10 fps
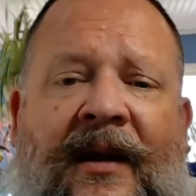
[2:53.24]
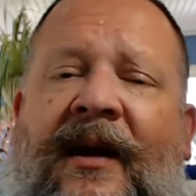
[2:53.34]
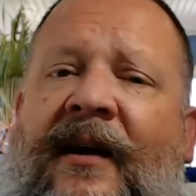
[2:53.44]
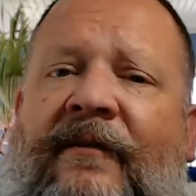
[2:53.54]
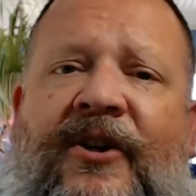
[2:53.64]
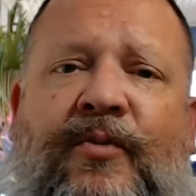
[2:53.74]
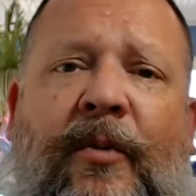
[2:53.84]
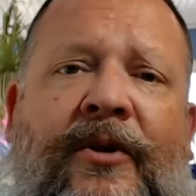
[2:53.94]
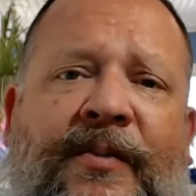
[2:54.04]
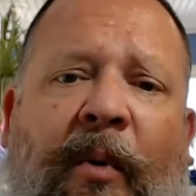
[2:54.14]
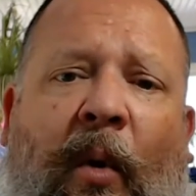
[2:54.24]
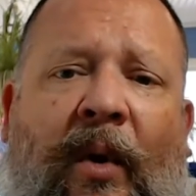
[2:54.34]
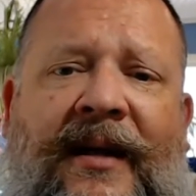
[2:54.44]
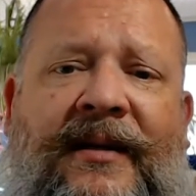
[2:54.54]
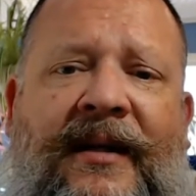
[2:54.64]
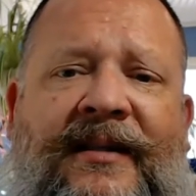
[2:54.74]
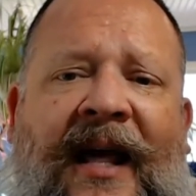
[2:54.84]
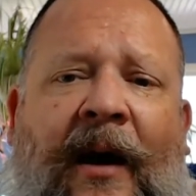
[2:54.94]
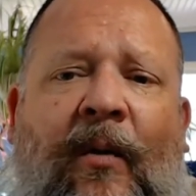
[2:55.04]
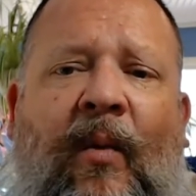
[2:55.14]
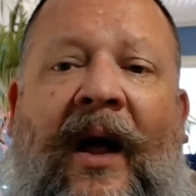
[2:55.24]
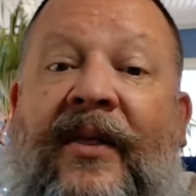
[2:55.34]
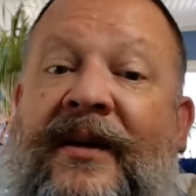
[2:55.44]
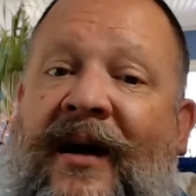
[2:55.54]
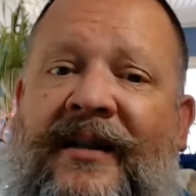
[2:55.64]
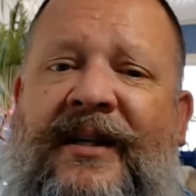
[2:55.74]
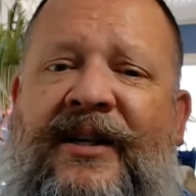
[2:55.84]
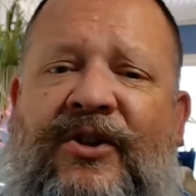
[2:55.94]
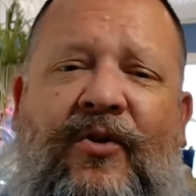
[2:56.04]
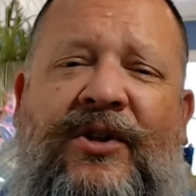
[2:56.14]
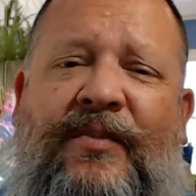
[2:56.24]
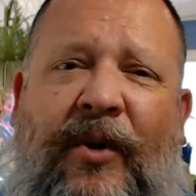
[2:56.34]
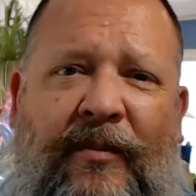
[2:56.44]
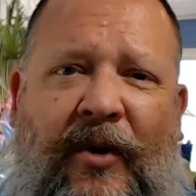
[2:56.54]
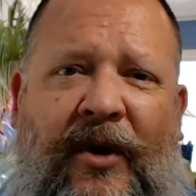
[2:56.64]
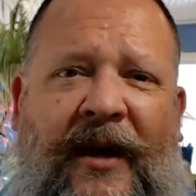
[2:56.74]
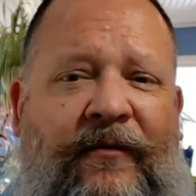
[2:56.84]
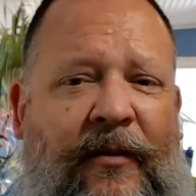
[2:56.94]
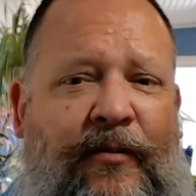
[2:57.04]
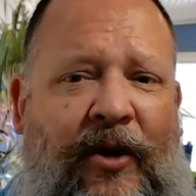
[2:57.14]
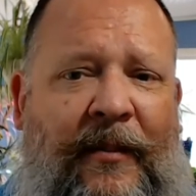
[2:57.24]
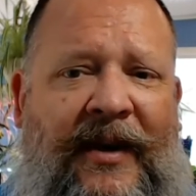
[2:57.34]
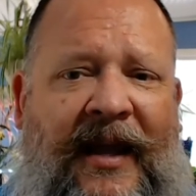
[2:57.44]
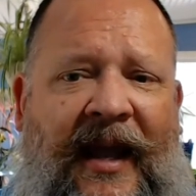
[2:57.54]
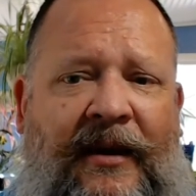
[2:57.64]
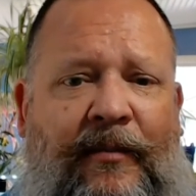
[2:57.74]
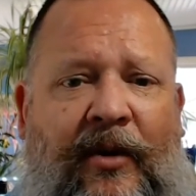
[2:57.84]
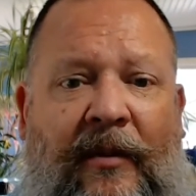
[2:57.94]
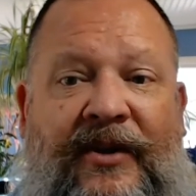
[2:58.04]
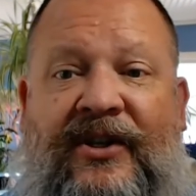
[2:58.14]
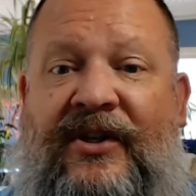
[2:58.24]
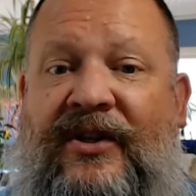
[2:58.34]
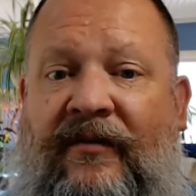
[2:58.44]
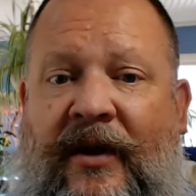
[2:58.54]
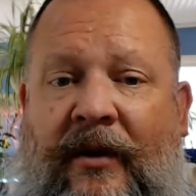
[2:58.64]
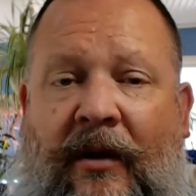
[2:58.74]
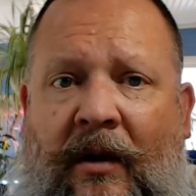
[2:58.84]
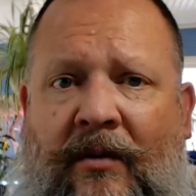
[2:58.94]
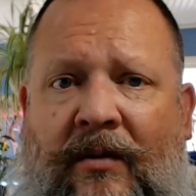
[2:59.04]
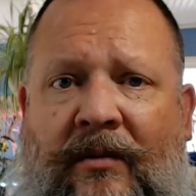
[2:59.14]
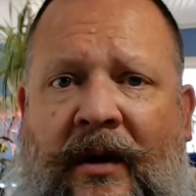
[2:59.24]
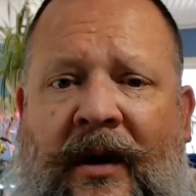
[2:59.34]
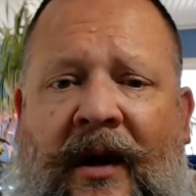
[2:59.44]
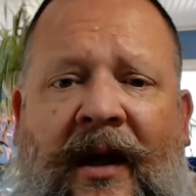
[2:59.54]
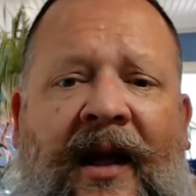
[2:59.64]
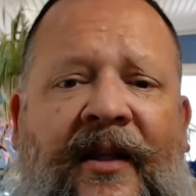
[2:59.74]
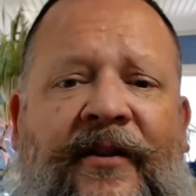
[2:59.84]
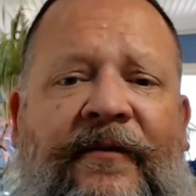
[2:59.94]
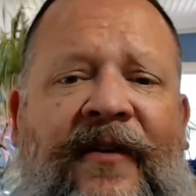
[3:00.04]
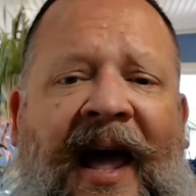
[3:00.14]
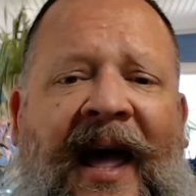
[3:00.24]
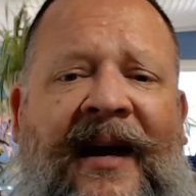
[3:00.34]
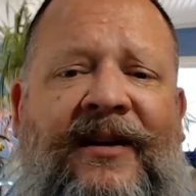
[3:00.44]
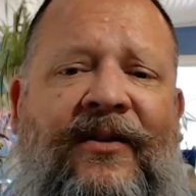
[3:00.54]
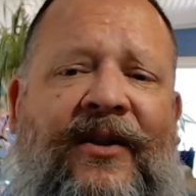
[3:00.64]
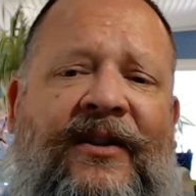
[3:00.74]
Fishburne's point is that while the Nazis used book burning for propaganda purposes of their own, the fact that they